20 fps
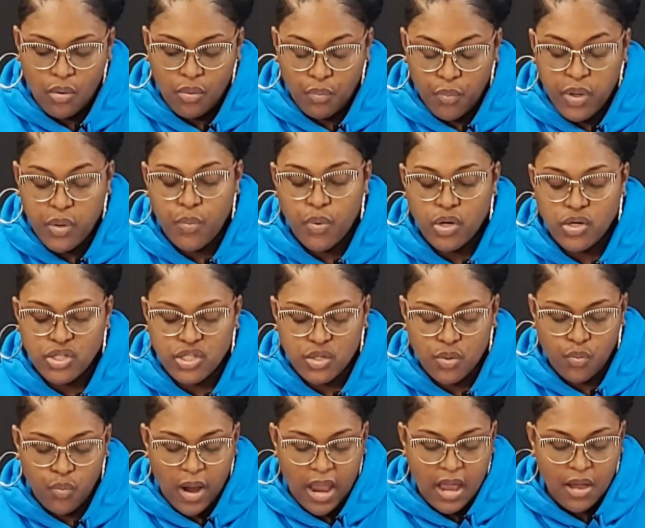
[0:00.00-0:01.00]
we were
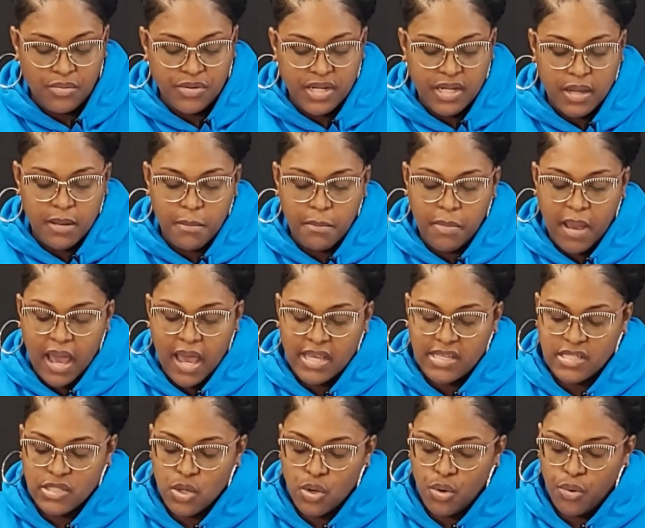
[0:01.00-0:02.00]
surrounded by
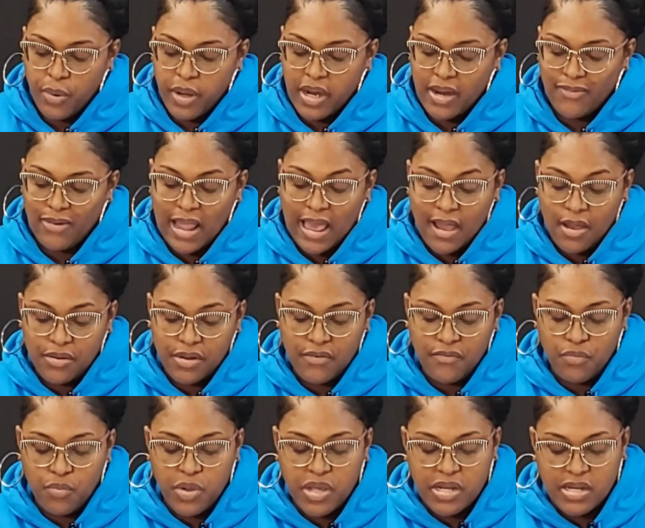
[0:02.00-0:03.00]
so great cloud of
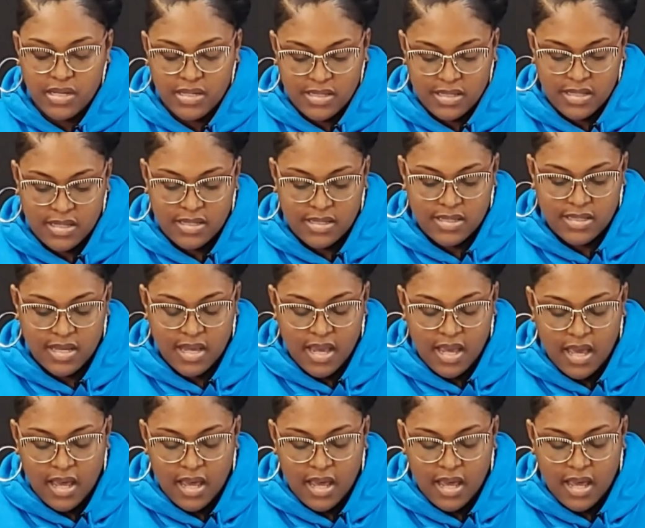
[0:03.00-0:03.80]
witnesses